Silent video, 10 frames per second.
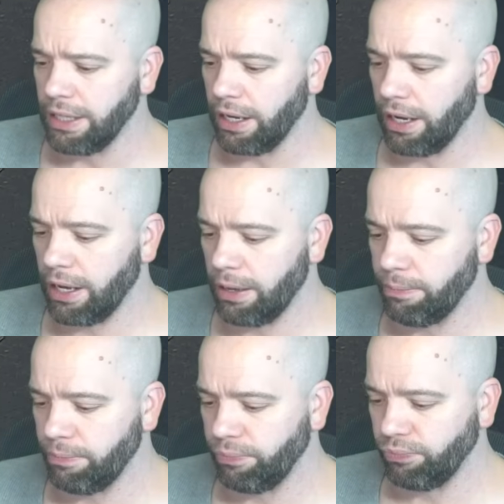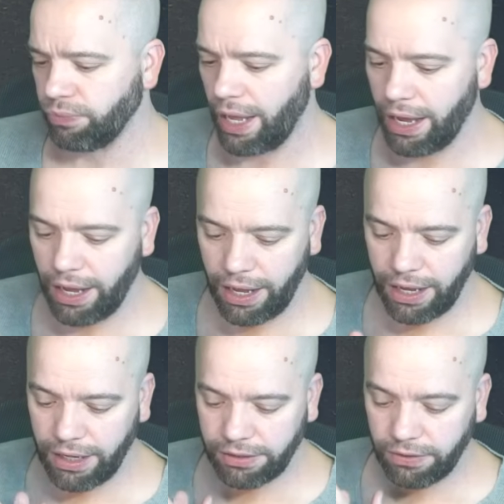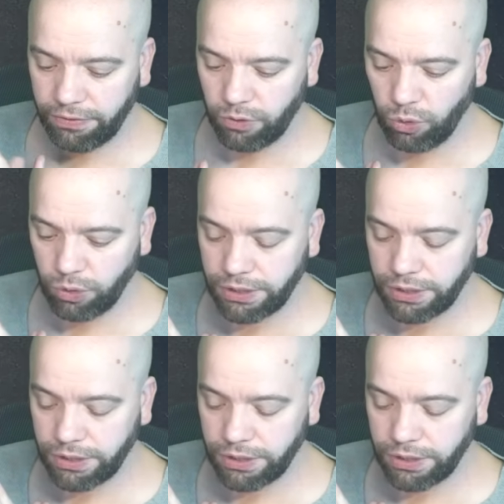And of course,